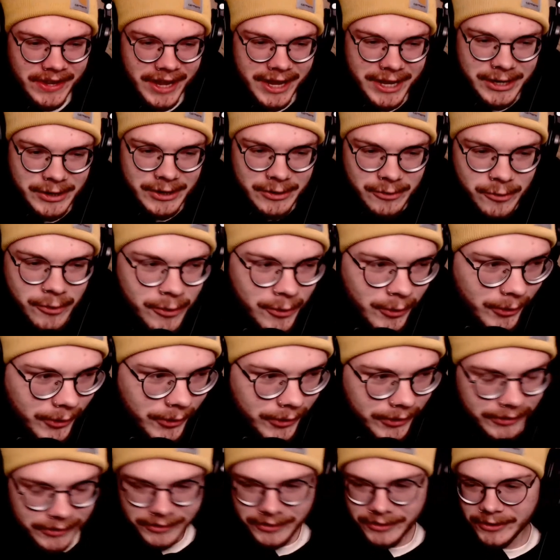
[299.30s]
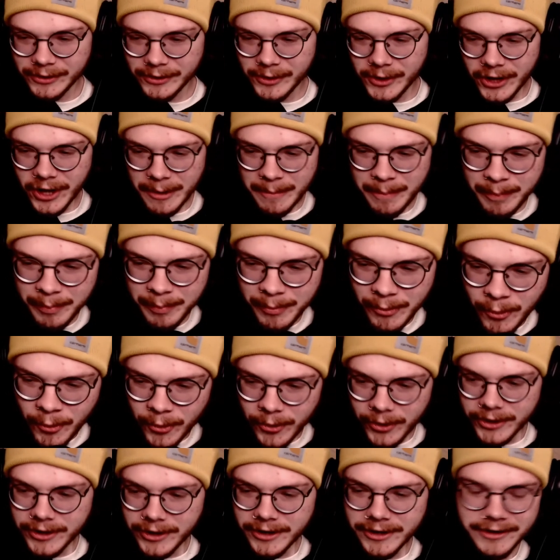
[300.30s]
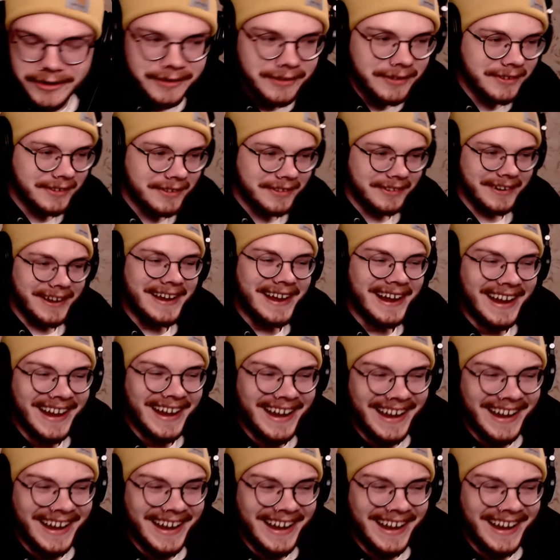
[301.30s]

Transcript: Hey Google, look up porn. Okay